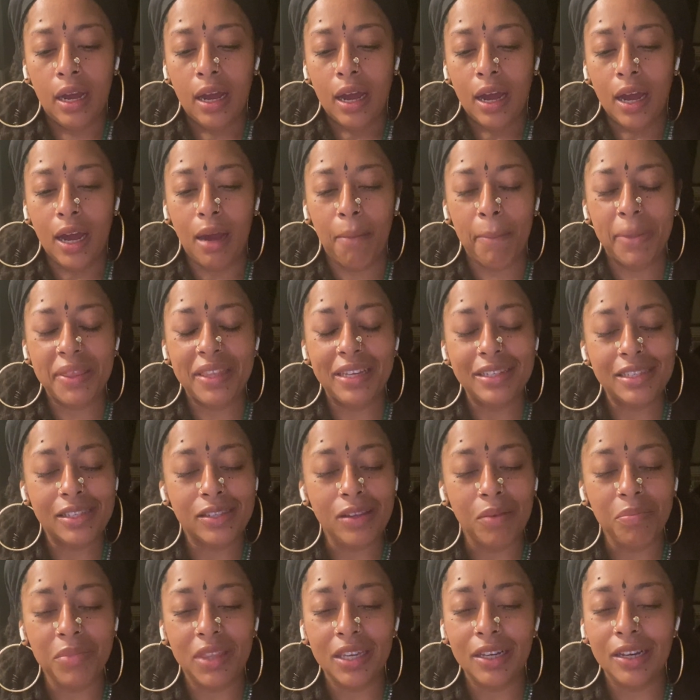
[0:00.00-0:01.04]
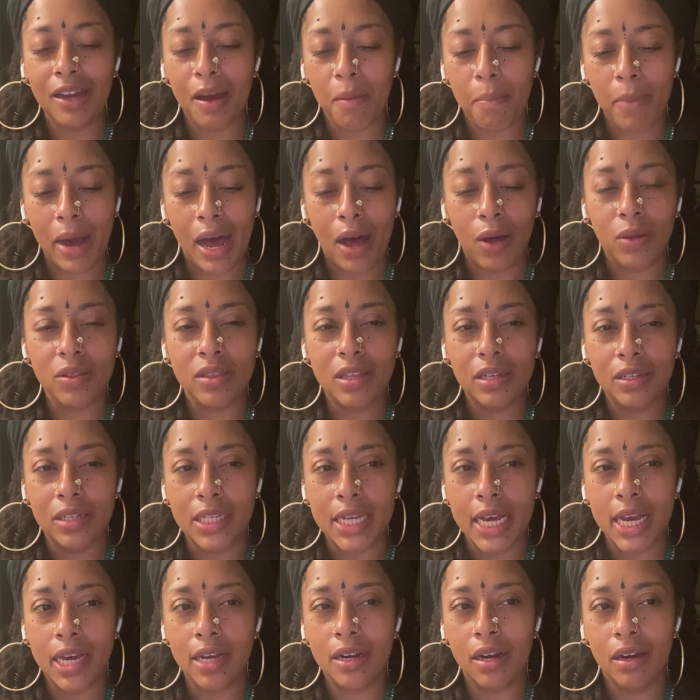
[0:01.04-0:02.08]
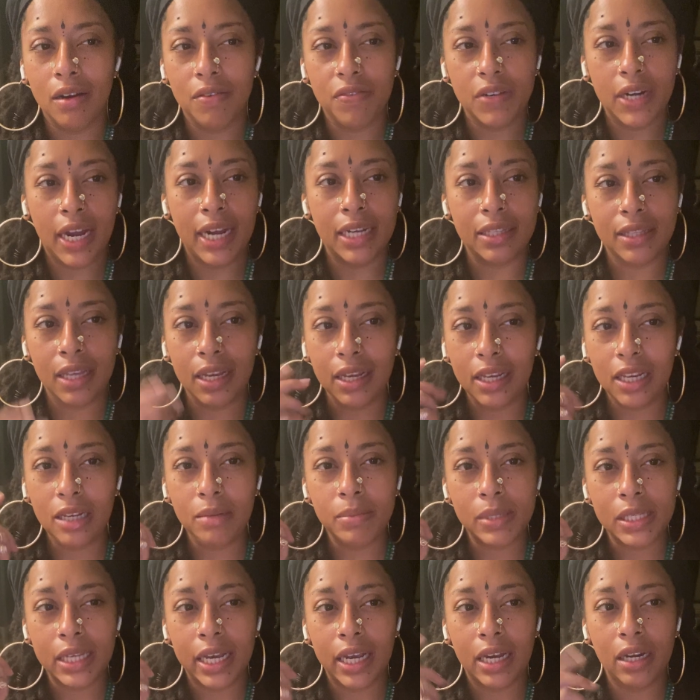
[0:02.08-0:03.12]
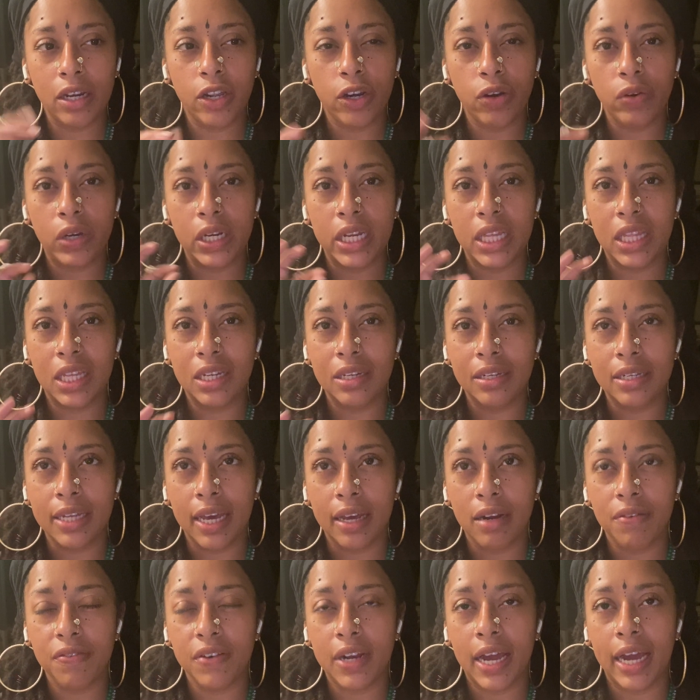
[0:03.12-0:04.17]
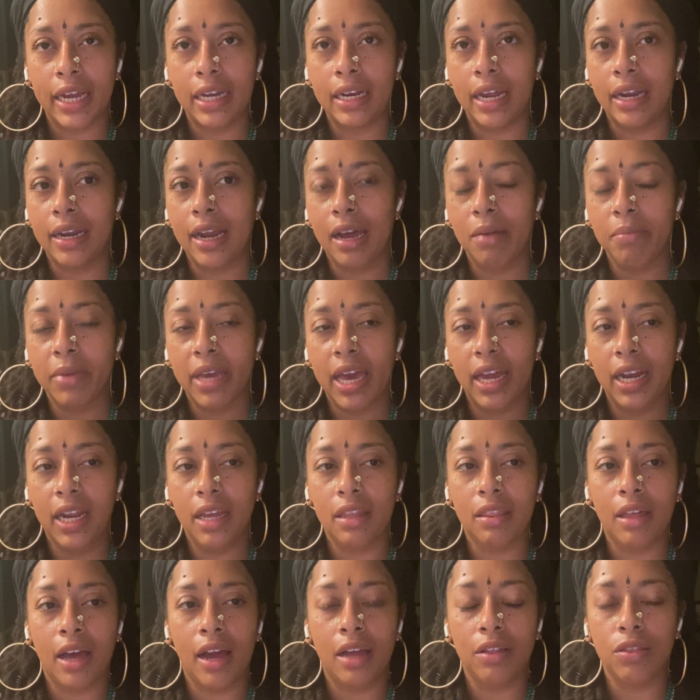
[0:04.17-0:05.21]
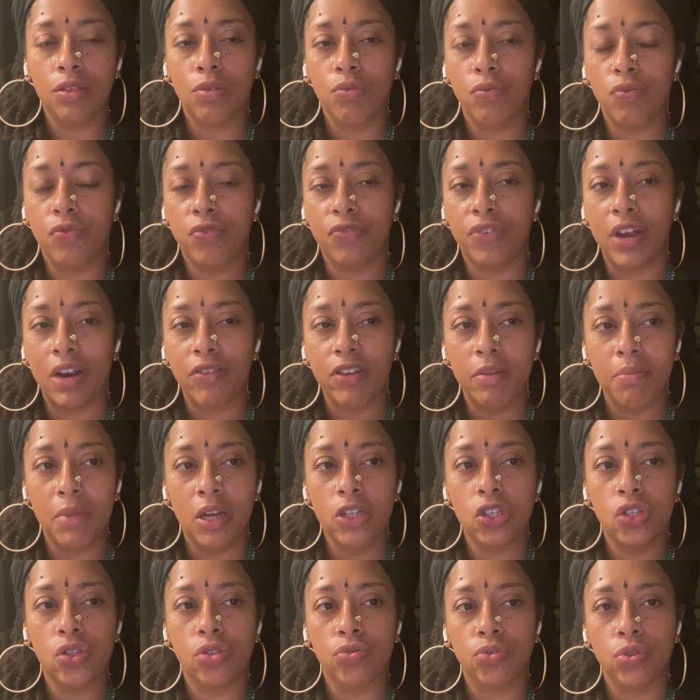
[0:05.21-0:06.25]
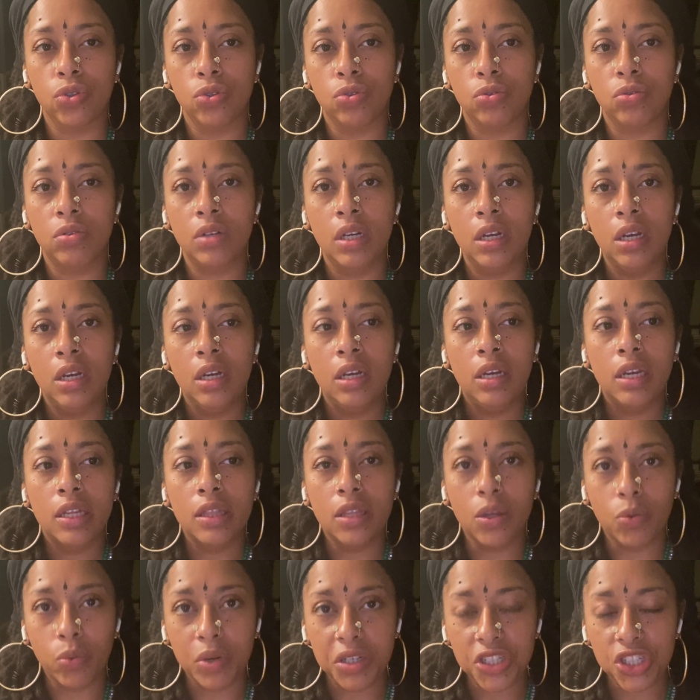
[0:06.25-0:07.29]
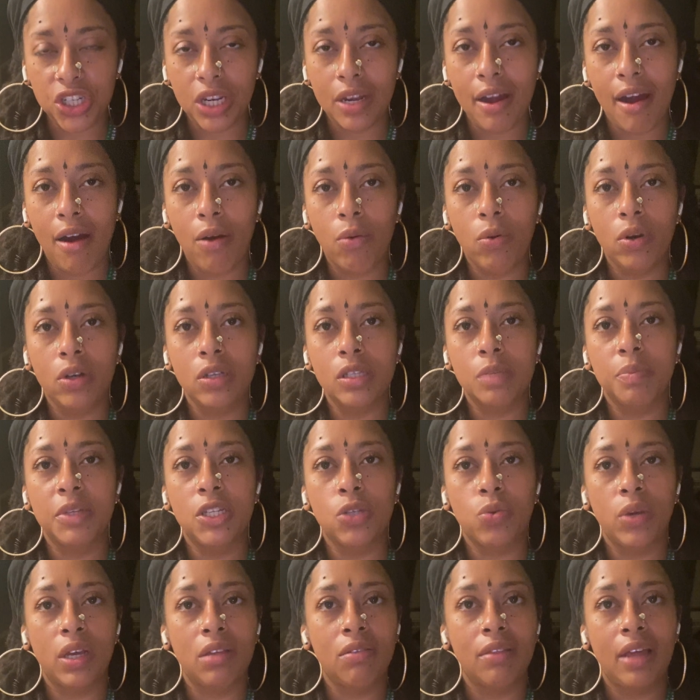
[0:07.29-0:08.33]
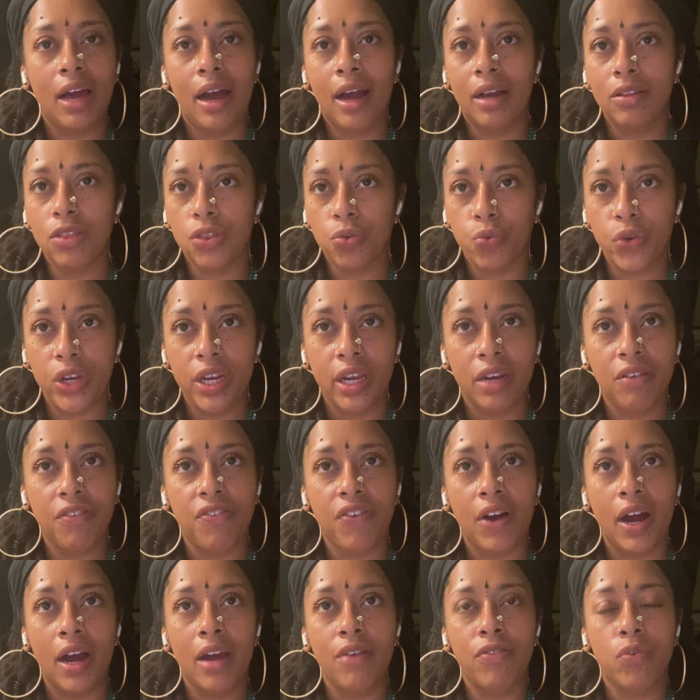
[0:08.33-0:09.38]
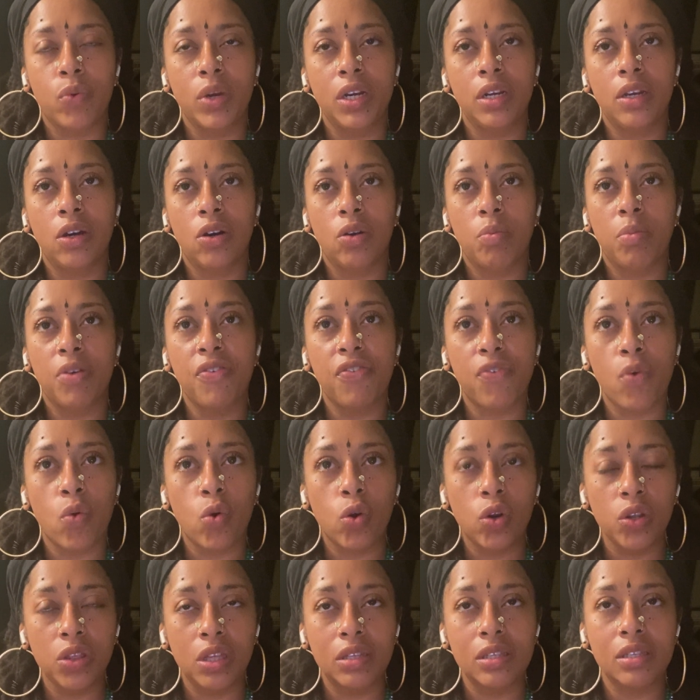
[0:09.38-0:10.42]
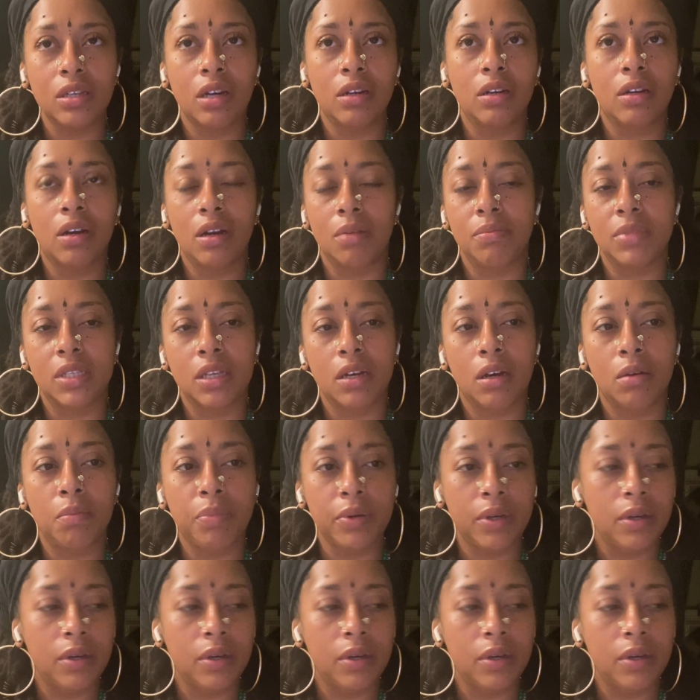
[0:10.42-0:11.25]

But there's something about the dead of night. They keep saying literally the dead of night, and I'm getting that very much through the witching hours, between that 3 and 5 window before the sun comes up.